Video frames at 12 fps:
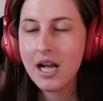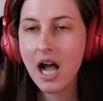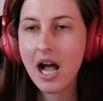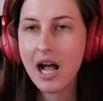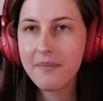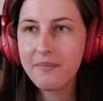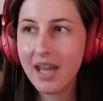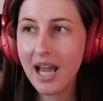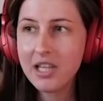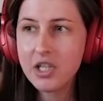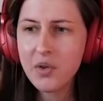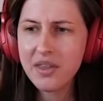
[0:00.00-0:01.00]
Um,
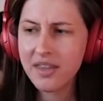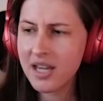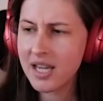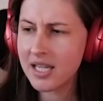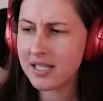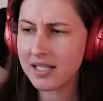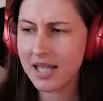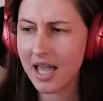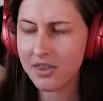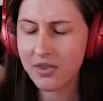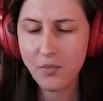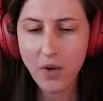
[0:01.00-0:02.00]
and so the thing is, is
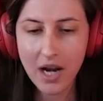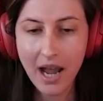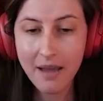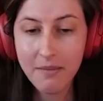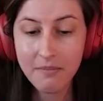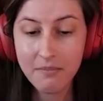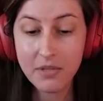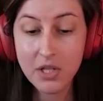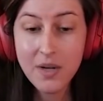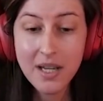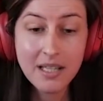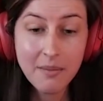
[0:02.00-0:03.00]
that what I'm
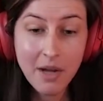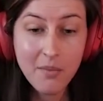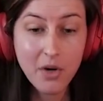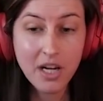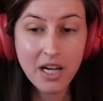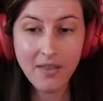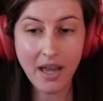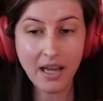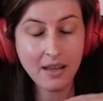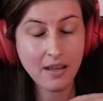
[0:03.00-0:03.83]
doing is I'm not working like